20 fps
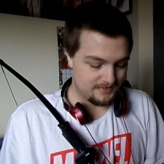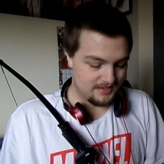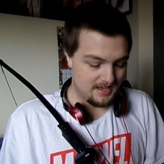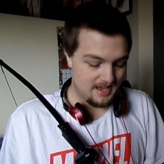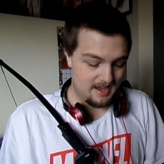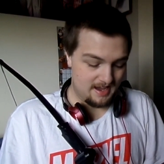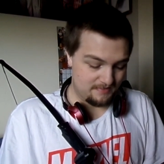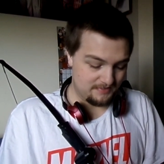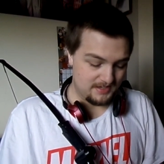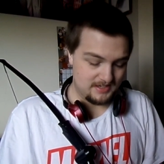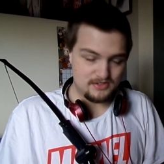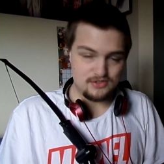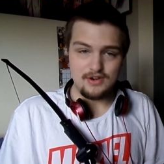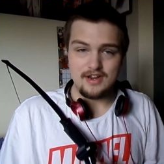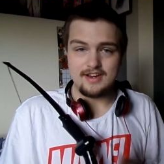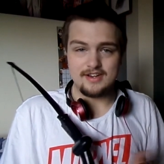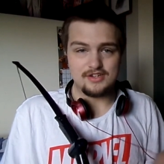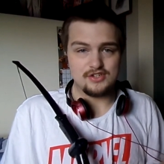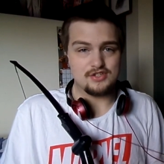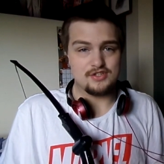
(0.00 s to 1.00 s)
yeah, I mean,
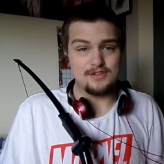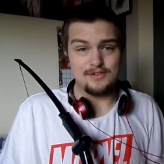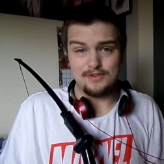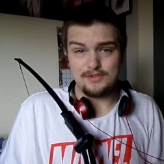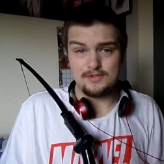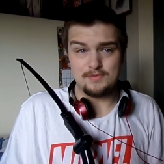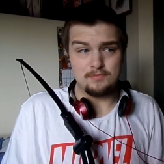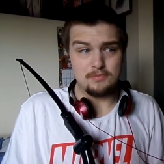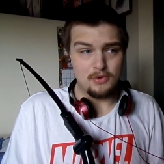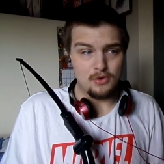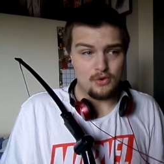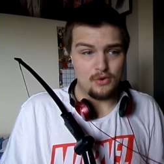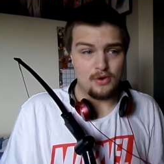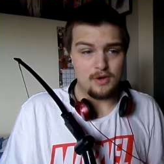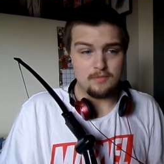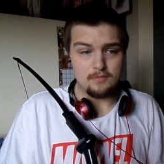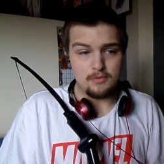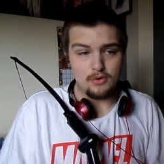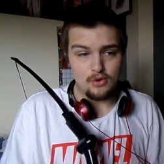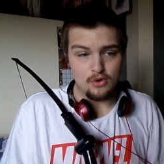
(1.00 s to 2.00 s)
Dragon just looks more
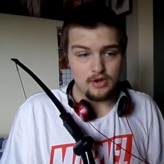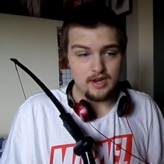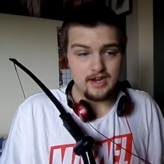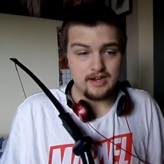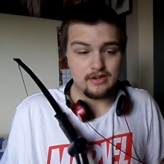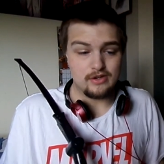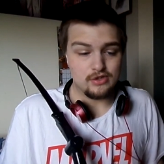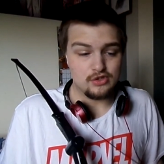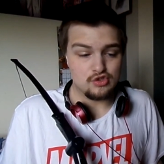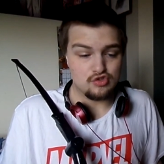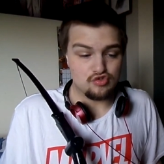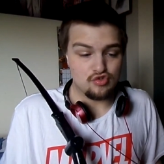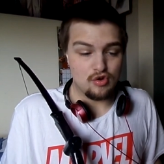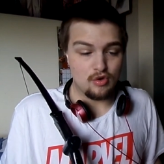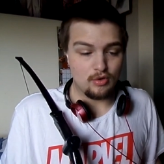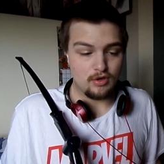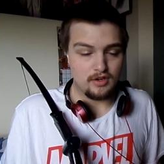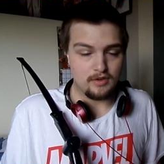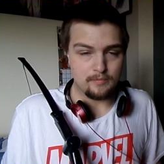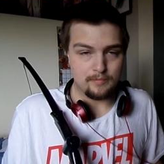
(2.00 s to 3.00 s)
and more in
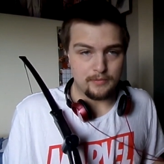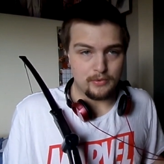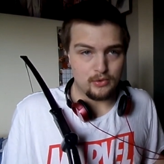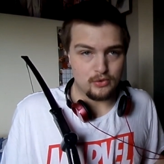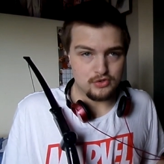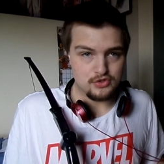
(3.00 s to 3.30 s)
control and more